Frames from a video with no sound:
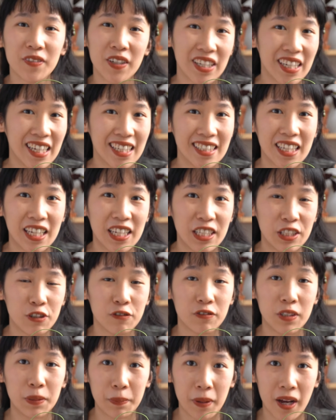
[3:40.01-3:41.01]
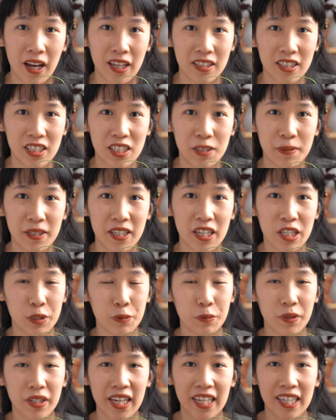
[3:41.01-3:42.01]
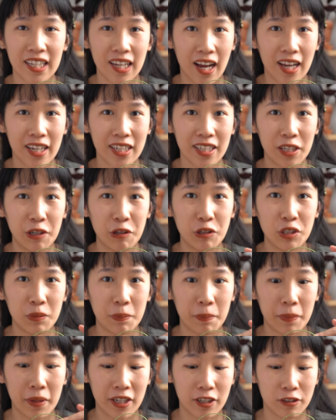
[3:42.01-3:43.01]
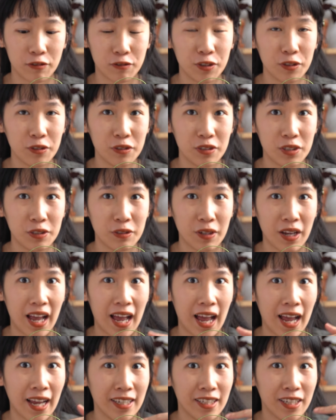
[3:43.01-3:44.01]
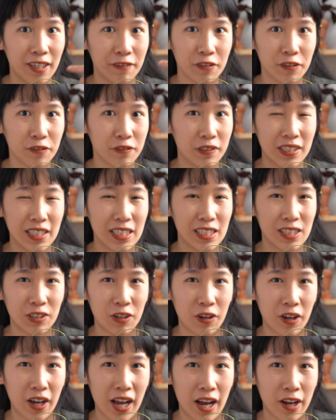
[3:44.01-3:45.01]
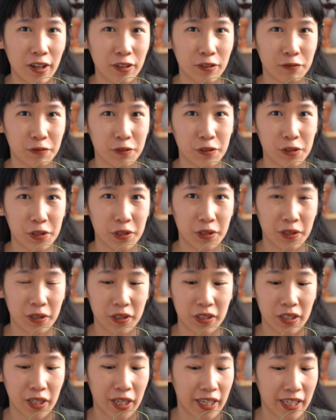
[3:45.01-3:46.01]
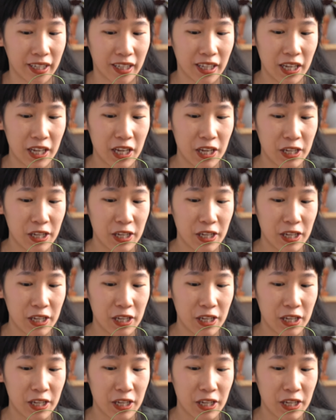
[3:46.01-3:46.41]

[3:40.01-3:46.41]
very excited to repot this because when I got it, it was bare root, so I never really saw how the roots look like.